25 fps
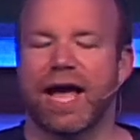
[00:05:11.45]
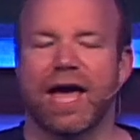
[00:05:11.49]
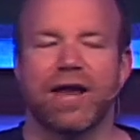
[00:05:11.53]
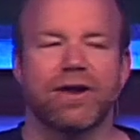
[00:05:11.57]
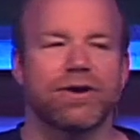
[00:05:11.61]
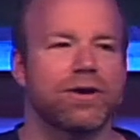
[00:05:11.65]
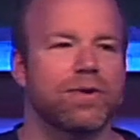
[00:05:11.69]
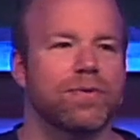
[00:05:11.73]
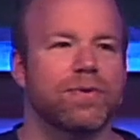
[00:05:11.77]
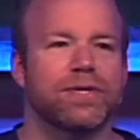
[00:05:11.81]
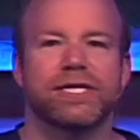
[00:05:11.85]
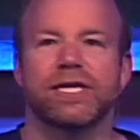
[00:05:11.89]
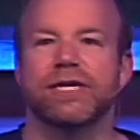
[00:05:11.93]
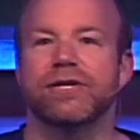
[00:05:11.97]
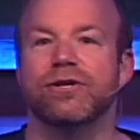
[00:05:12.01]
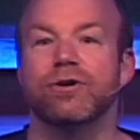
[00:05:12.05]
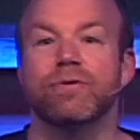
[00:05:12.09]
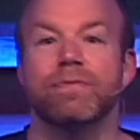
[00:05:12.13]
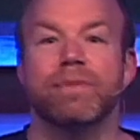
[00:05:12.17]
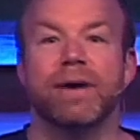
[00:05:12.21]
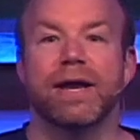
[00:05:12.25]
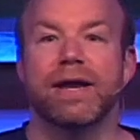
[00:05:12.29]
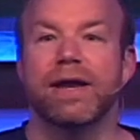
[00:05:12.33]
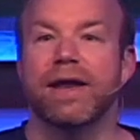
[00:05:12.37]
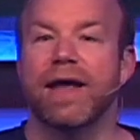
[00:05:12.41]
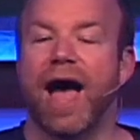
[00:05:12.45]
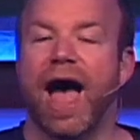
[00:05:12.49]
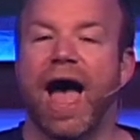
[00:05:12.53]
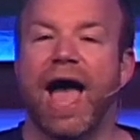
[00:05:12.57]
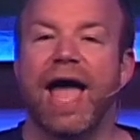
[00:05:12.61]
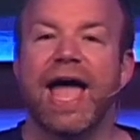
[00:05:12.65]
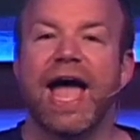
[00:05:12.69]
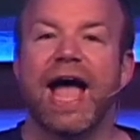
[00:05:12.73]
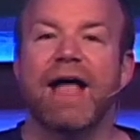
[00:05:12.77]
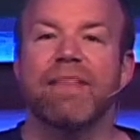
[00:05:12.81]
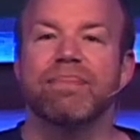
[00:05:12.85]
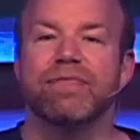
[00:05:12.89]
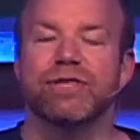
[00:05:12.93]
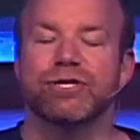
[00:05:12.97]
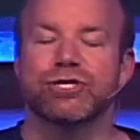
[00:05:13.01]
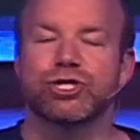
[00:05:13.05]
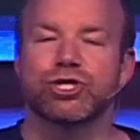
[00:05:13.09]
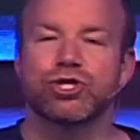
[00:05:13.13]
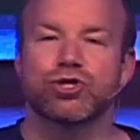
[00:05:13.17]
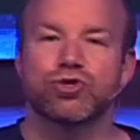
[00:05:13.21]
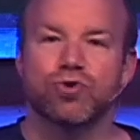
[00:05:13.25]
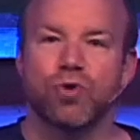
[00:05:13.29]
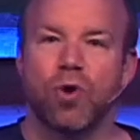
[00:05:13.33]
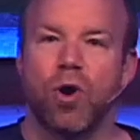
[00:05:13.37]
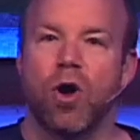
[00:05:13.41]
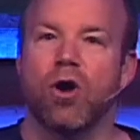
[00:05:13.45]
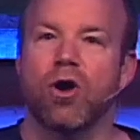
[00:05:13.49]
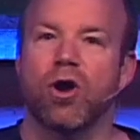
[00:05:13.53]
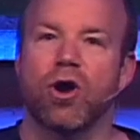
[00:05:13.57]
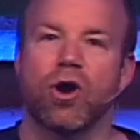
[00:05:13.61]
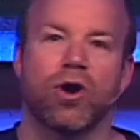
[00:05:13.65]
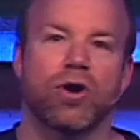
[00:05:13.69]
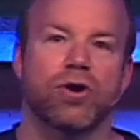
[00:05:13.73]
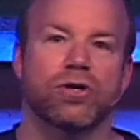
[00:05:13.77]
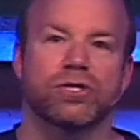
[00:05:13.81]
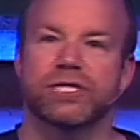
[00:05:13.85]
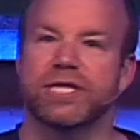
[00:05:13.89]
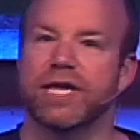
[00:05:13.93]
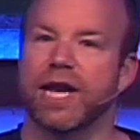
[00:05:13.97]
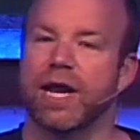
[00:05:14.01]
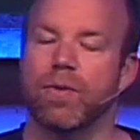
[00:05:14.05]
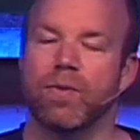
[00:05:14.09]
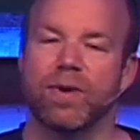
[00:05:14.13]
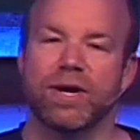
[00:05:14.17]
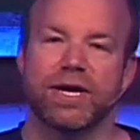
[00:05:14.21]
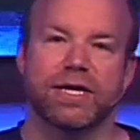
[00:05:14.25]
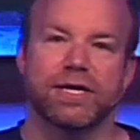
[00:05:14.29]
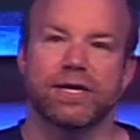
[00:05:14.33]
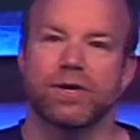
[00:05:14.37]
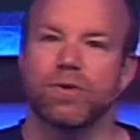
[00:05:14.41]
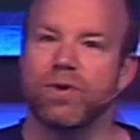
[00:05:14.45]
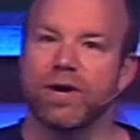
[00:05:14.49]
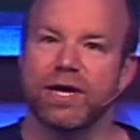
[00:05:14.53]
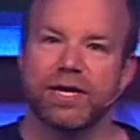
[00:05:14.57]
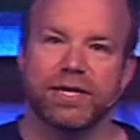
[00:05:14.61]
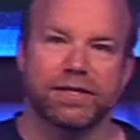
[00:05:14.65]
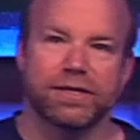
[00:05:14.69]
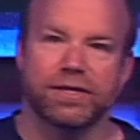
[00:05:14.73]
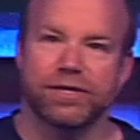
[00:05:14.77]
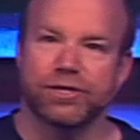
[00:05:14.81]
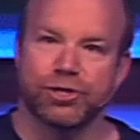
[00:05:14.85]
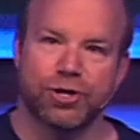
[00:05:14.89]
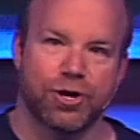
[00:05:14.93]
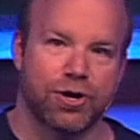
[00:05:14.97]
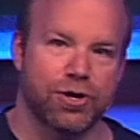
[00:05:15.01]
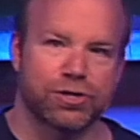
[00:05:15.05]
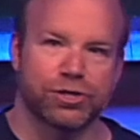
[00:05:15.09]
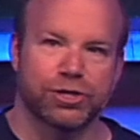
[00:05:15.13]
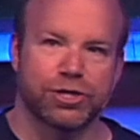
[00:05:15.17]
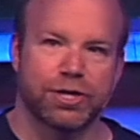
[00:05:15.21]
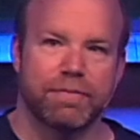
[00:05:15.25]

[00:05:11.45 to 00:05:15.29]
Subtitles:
I don't know what to do, but I have this strong urge that I wanted to quit the church.